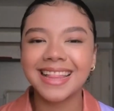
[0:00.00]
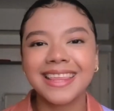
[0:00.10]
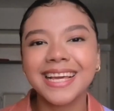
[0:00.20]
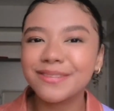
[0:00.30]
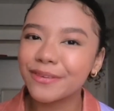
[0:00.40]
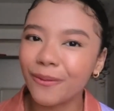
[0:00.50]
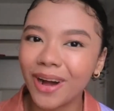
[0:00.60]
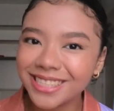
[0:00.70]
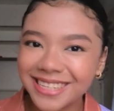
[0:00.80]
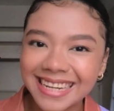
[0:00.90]
Thanks for
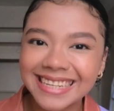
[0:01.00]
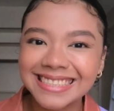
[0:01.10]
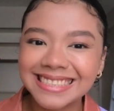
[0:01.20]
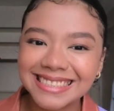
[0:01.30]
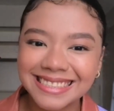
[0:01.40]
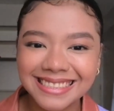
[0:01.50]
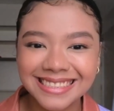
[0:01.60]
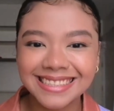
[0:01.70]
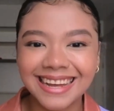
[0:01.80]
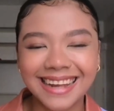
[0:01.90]
watching.